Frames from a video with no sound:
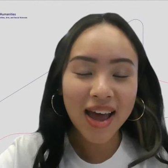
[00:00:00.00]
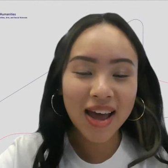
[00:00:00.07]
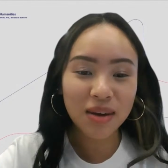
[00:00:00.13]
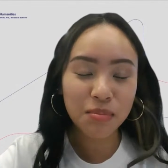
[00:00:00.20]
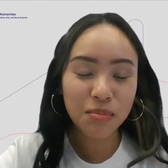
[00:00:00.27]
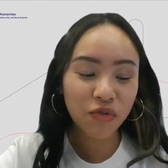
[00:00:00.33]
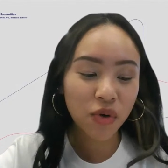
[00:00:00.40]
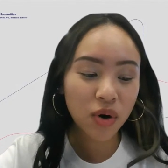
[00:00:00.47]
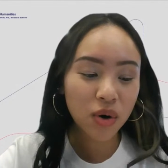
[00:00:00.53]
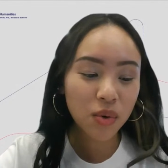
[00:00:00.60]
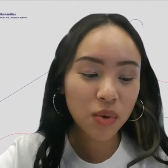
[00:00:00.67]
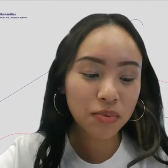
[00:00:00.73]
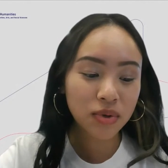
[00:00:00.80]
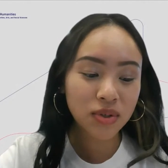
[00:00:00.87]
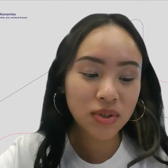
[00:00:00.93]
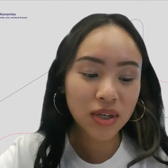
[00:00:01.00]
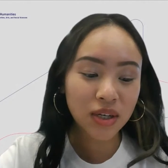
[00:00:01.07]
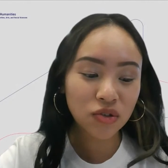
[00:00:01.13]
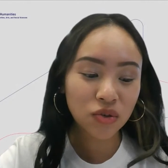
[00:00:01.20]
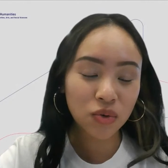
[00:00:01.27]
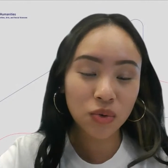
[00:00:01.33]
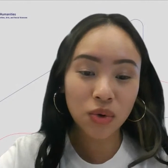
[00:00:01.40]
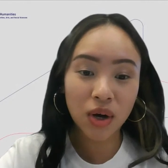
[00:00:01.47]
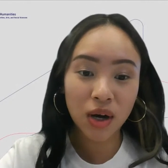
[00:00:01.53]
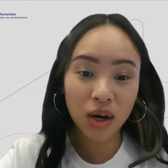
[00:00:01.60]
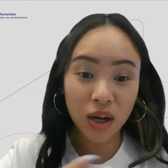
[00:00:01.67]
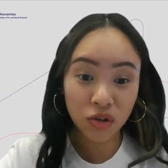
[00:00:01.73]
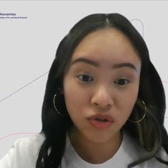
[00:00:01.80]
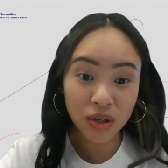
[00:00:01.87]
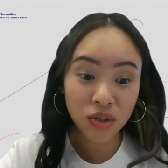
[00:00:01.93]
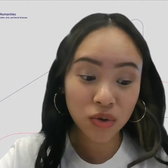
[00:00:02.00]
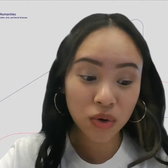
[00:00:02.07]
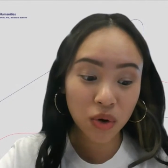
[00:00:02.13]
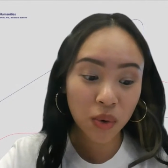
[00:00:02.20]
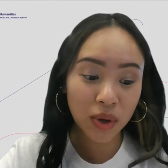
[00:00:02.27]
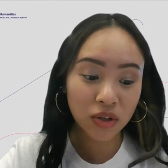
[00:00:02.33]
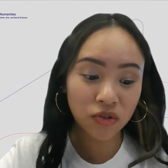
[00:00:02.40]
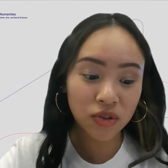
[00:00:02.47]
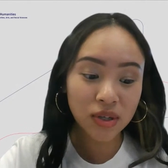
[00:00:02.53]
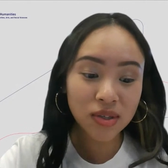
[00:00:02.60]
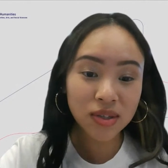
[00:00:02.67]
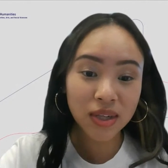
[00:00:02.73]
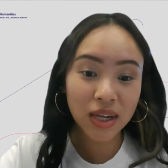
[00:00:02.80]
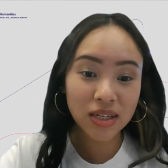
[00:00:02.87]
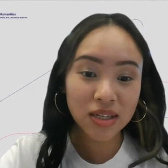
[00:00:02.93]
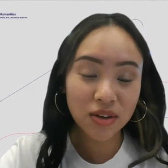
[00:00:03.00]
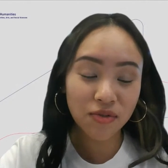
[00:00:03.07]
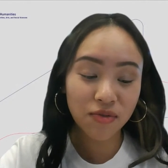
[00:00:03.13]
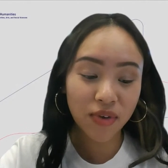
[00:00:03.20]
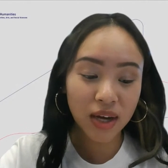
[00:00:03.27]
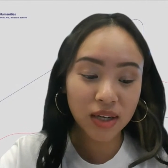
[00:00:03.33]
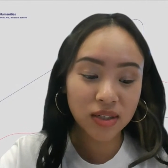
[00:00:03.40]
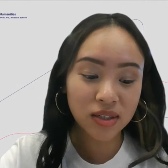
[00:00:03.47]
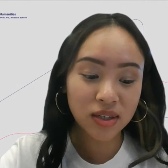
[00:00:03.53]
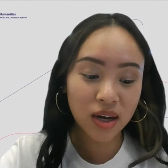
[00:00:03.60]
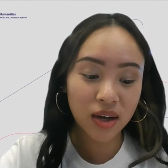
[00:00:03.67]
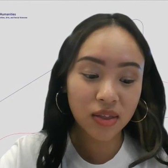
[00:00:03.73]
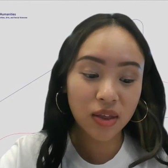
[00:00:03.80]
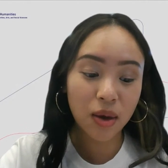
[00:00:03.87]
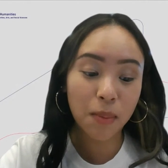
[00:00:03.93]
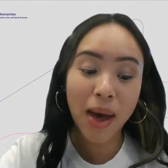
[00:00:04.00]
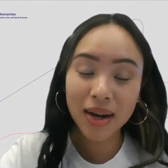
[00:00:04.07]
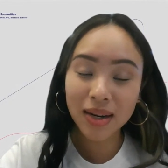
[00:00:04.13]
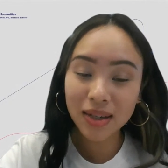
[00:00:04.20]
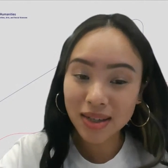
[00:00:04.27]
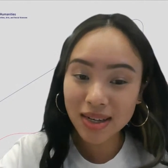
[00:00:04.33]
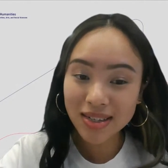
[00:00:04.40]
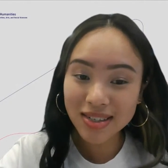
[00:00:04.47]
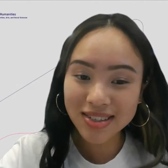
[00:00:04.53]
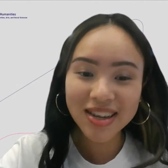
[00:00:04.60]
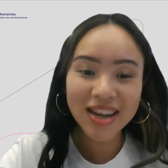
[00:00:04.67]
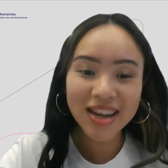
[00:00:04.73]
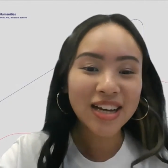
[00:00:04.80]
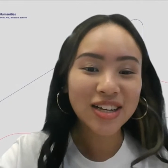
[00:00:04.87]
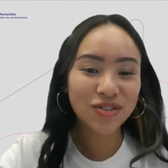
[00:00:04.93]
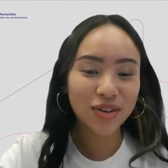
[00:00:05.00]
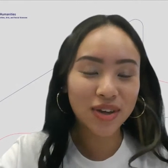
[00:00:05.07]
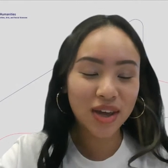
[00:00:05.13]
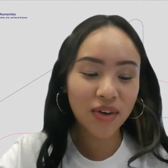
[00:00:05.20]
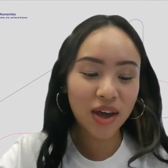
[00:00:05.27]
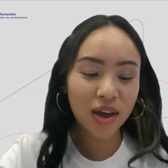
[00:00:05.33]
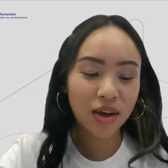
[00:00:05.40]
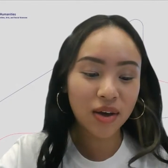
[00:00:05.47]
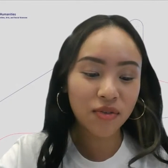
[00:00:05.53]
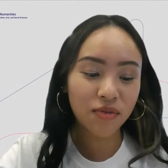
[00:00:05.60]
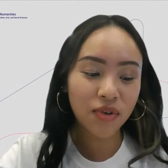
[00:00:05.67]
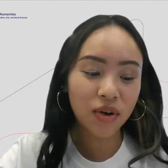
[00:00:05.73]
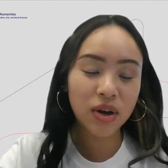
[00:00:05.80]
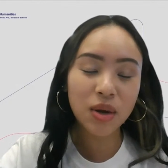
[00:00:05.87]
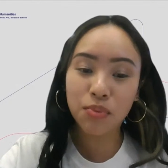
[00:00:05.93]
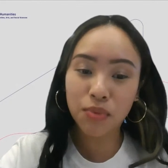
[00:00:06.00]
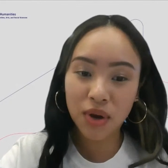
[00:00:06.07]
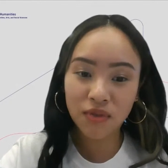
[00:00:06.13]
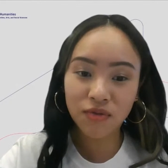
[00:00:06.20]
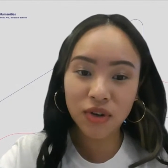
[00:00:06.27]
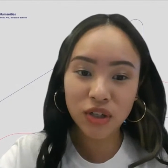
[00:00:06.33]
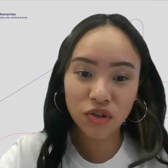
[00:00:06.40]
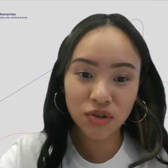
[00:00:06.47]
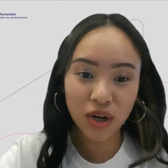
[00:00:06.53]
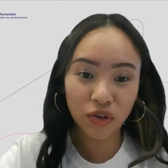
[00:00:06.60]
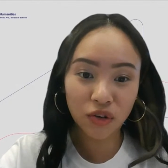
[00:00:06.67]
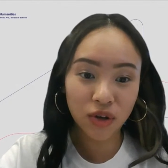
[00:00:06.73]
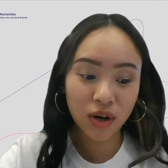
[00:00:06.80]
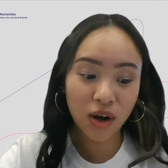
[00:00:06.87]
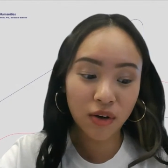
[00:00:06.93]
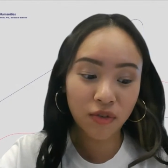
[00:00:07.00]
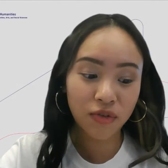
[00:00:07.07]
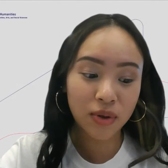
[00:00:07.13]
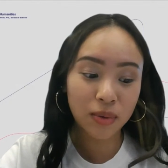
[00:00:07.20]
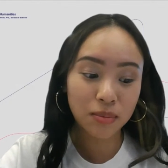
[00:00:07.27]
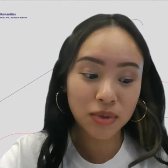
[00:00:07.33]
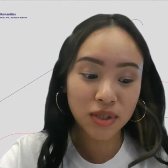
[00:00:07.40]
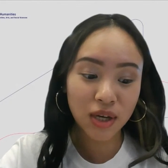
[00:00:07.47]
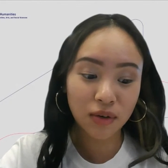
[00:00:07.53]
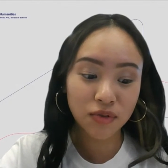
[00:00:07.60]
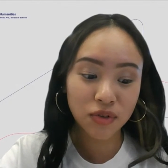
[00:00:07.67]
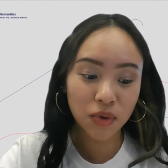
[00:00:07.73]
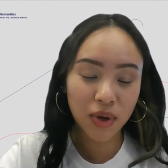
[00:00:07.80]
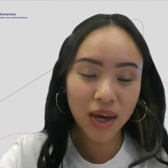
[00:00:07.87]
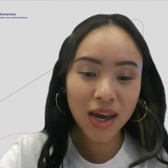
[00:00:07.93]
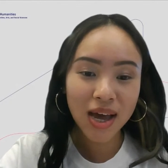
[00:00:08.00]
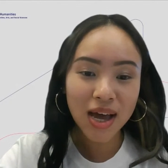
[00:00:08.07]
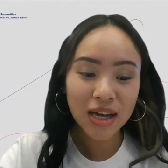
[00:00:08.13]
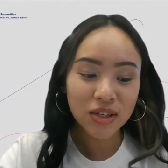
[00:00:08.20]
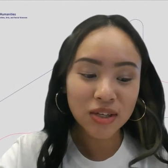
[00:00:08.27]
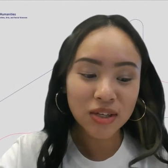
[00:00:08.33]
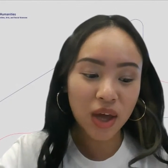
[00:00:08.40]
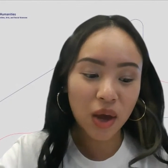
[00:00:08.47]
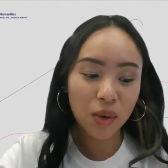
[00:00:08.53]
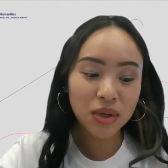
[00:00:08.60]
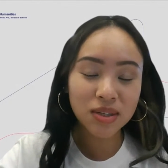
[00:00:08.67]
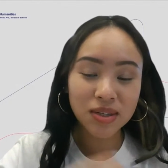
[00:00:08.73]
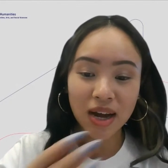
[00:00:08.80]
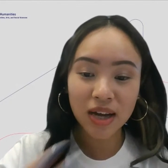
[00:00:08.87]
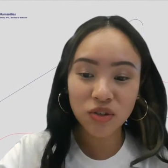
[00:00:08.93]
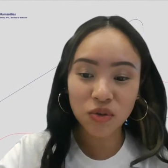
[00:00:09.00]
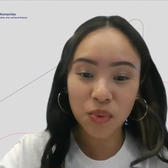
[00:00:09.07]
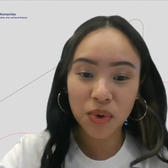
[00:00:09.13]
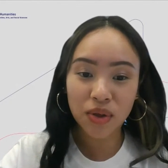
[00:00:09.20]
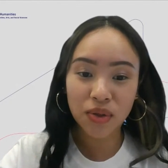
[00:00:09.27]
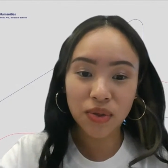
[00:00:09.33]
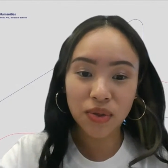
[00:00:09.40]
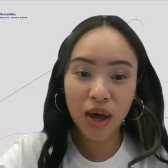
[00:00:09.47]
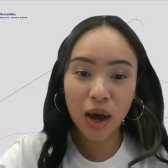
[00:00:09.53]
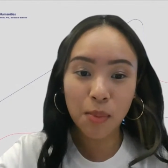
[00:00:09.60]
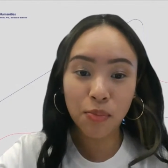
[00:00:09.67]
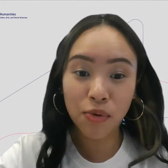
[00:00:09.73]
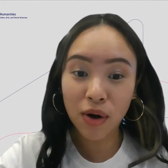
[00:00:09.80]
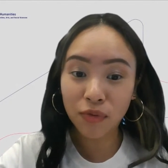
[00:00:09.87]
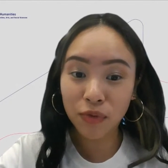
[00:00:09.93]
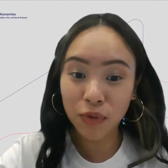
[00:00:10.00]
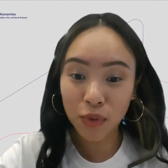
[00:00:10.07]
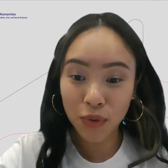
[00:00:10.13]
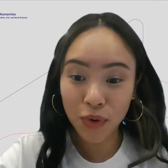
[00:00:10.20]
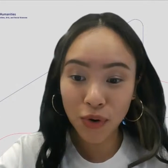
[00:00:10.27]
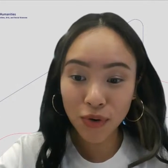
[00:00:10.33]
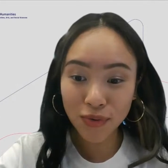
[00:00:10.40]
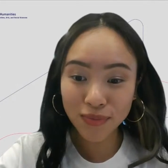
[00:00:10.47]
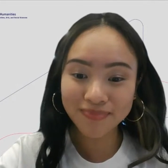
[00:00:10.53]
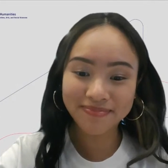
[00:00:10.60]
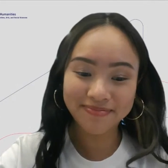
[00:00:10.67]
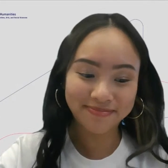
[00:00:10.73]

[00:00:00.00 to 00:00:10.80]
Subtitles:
And before we proceed to address your questions, let us invite the panelists to give a very brief introduction of themselves. Okay, so can we start with Prof. Luco?